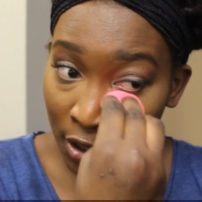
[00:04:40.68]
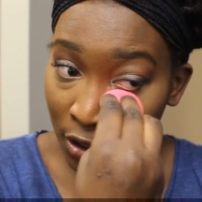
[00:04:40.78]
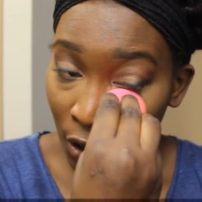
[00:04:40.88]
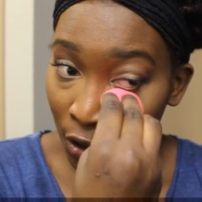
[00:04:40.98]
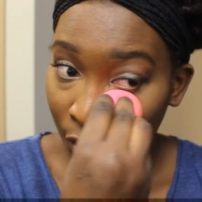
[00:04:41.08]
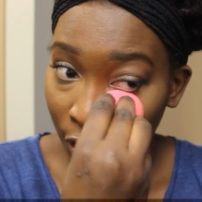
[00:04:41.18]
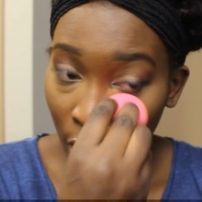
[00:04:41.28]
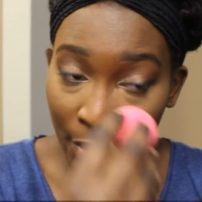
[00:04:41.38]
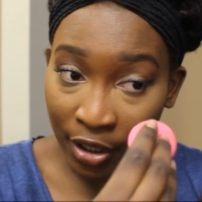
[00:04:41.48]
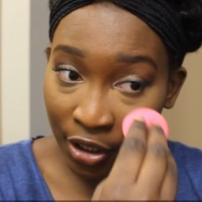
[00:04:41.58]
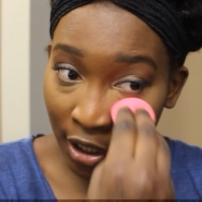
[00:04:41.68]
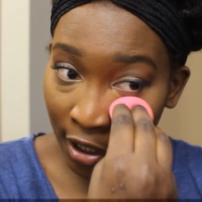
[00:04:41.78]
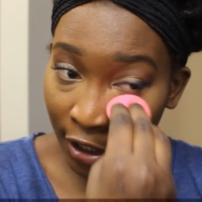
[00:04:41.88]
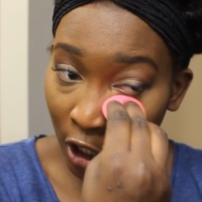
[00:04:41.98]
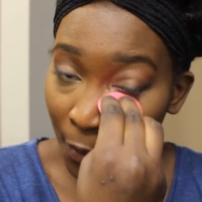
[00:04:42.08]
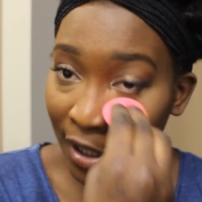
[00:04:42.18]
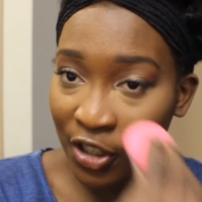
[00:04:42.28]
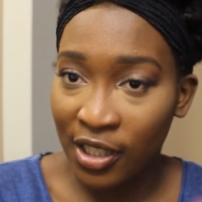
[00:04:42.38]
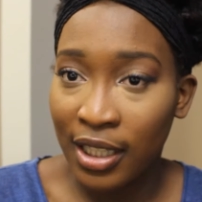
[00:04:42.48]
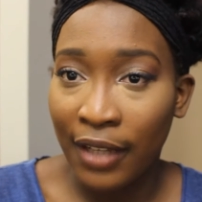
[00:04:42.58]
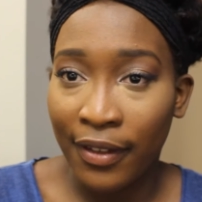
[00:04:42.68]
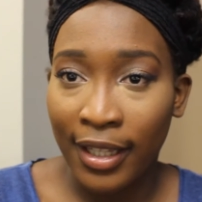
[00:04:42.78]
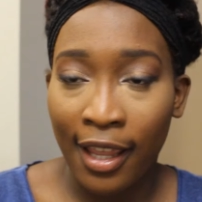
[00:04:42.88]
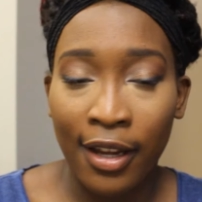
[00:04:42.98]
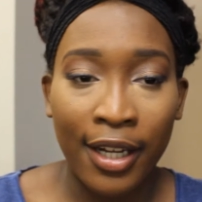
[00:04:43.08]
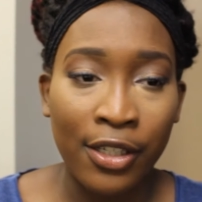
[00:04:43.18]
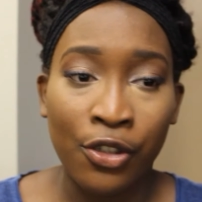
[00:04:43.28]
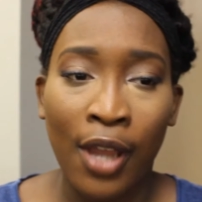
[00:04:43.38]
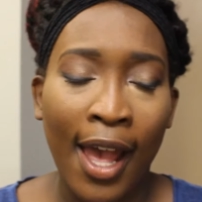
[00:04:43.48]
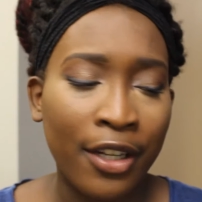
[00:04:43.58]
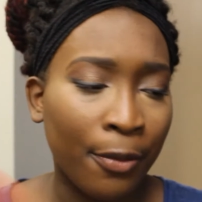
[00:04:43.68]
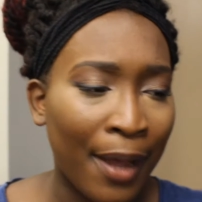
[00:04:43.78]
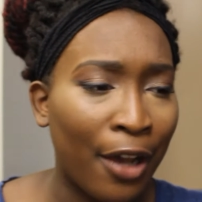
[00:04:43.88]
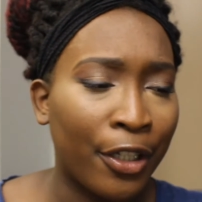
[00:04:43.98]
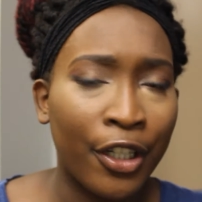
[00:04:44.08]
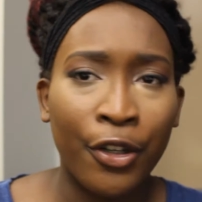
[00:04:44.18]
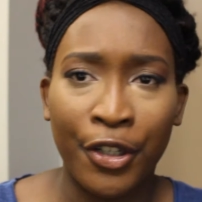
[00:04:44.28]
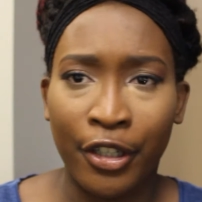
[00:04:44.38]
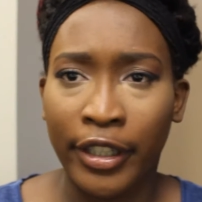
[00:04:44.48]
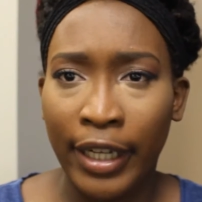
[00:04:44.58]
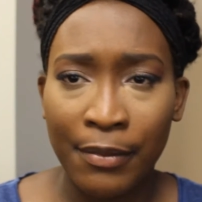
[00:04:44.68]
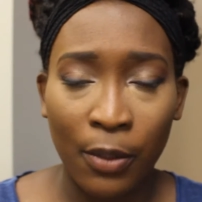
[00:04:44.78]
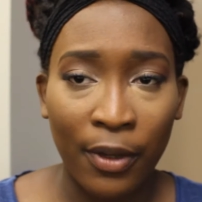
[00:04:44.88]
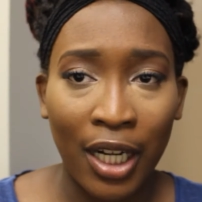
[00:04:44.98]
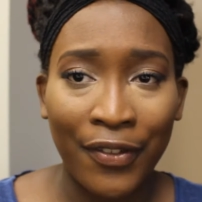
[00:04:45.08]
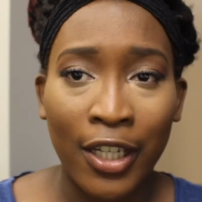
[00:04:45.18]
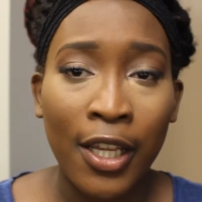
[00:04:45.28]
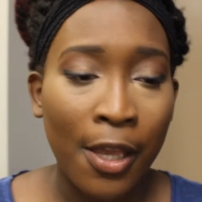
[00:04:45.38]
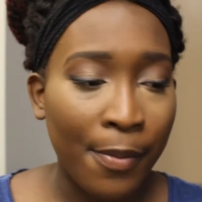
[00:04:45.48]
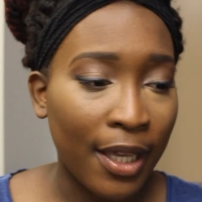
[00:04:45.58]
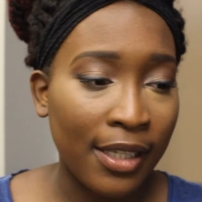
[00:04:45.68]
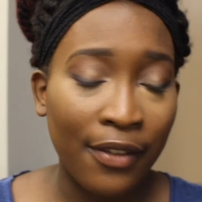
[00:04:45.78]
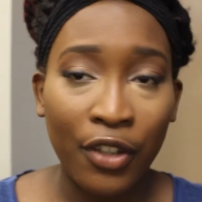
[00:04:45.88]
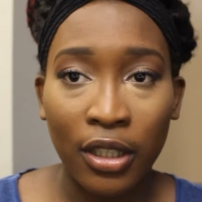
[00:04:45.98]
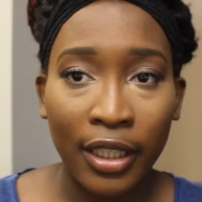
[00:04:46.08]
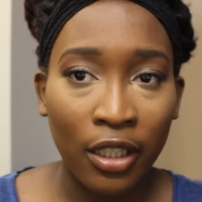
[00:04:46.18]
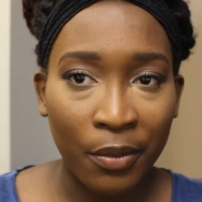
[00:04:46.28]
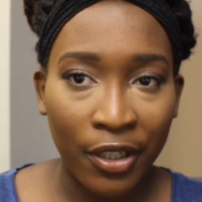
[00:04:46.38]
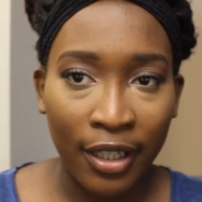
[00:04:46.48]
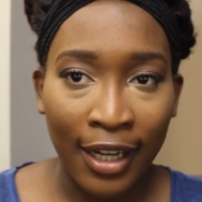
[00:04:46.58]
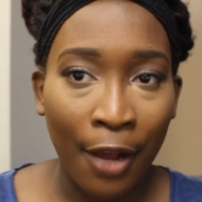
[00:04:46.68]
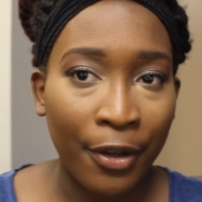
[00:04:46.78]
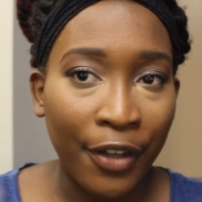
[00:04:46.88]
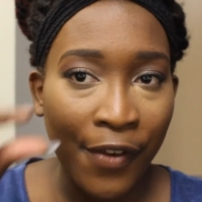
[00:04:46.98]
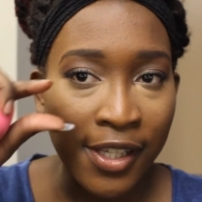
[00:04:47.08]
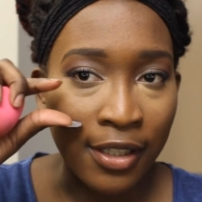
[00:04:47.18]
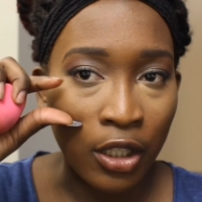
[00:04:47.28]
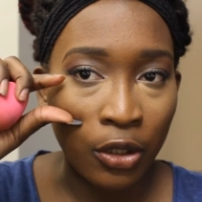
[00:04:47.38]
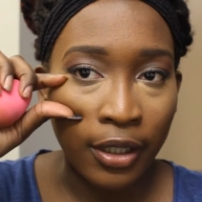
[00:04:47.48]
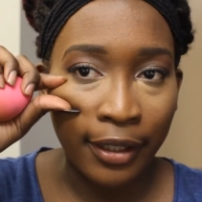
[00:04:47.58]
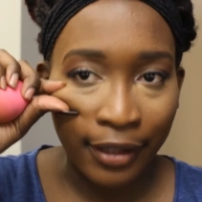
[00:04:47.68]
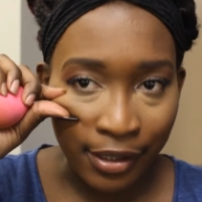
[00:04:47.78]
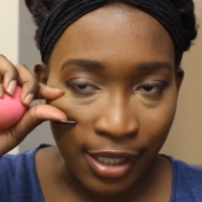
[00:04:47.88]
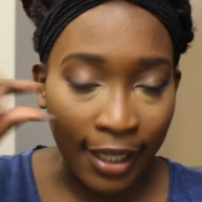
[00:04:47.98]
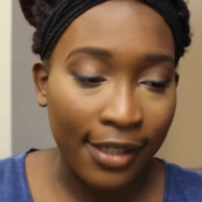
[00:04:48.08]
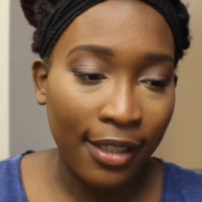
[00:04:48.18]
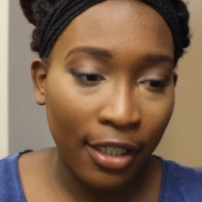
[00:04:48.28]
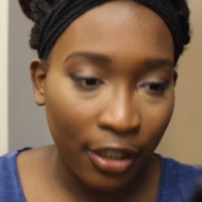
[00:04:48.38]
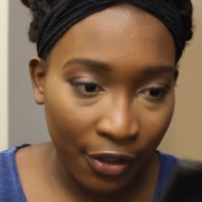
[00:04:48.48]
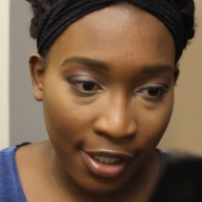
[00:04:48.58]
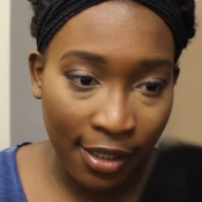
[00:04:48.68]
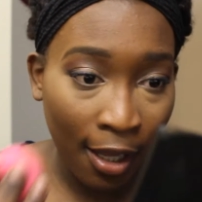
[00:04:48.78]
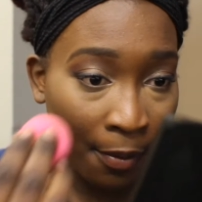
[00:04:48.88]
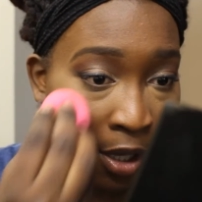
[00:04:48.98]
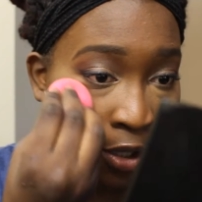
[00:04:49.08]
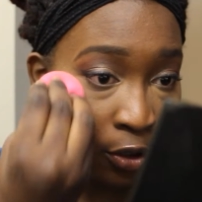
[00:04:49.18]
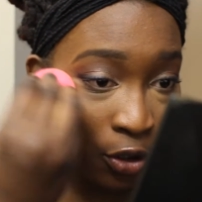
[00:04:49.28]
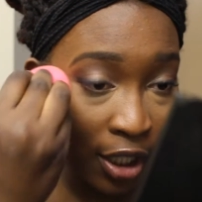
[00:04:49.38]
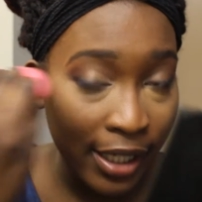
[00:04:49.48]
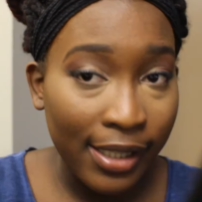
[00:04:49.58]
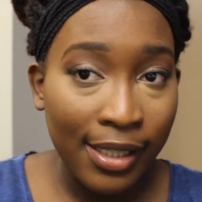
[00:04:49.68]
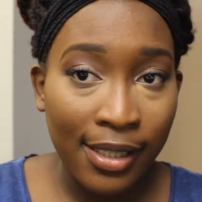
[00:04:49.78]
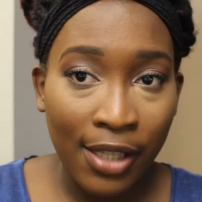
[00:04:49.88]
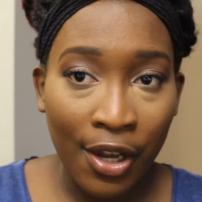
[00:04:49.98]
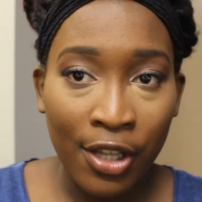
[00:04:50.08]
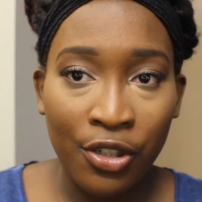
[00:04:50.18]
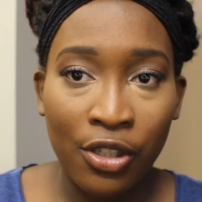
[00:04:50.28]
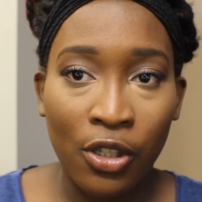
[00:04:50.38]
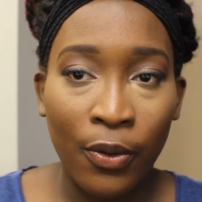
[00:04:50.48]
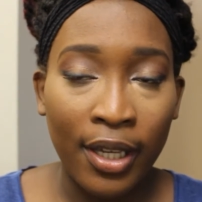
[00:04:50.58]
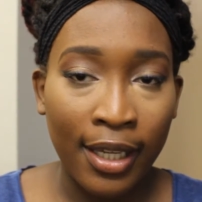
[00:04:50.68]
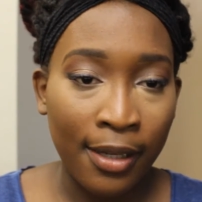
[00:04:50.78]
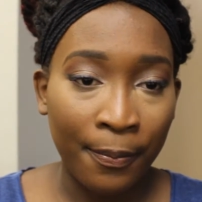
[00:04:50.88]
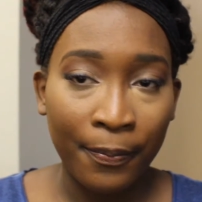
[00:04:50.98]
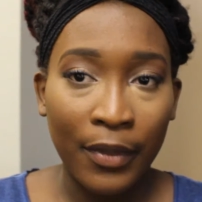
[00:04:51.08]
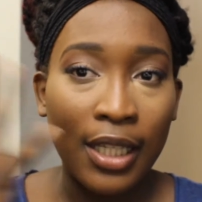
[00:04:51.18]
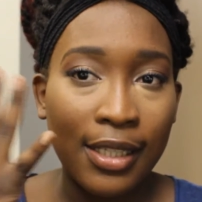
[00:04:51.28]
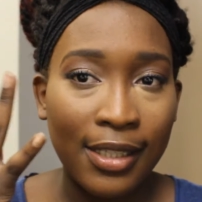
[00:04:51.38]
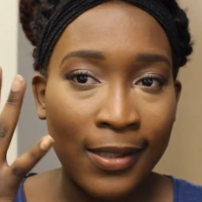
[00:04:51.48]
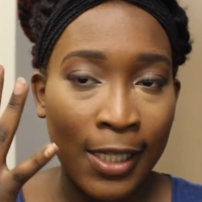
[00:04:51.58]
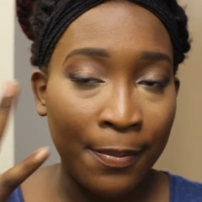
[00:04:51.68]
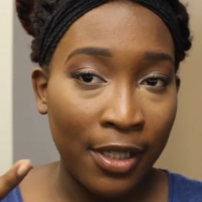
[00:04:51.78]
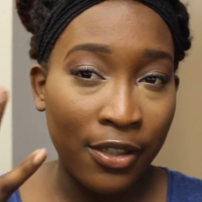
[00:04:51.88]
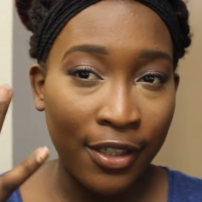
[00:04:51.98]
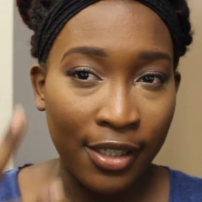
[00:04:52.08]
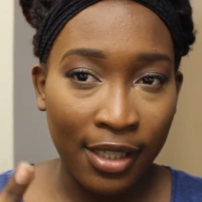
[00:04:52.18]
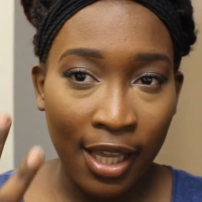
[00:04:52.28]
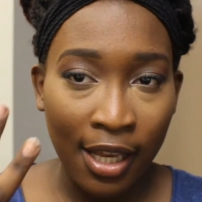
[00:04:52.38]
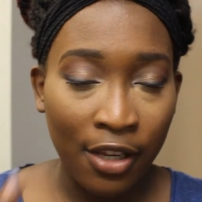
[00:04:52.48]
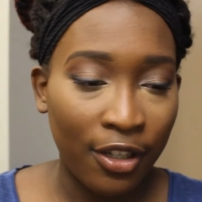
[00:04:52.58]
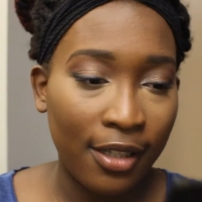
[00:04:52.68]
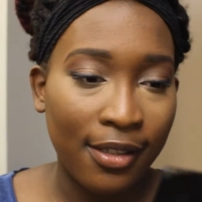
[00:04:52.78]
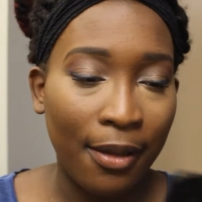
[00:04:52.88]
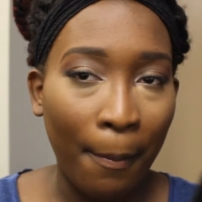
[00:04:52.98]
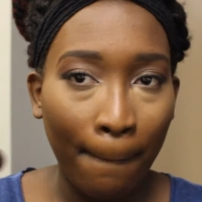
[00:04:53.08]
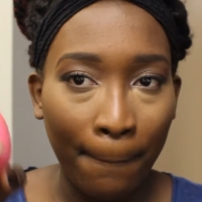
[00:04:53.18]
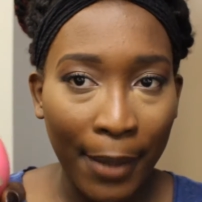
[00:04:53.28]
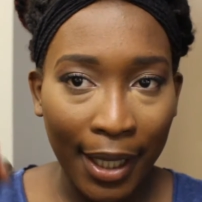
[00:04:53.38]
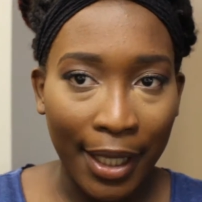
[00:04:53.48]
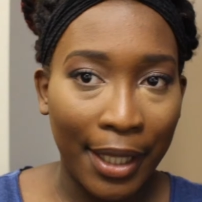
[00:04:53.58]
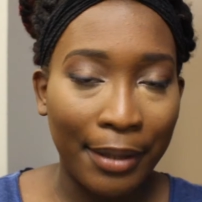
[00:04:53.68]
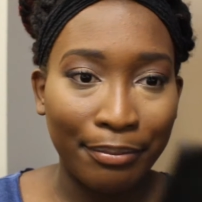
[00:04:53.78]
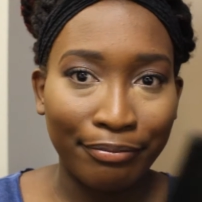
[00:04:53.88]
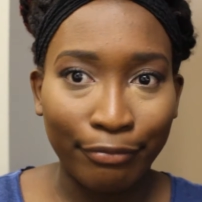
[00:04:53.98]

So you don't want to just leave it there and then you add your powder or your creams or whatever, because if you look in the mirror in an hour, your face is gonna look like this, like it's gonna crease up. So you need to set it just so it can seep into your skin. You need to bake it.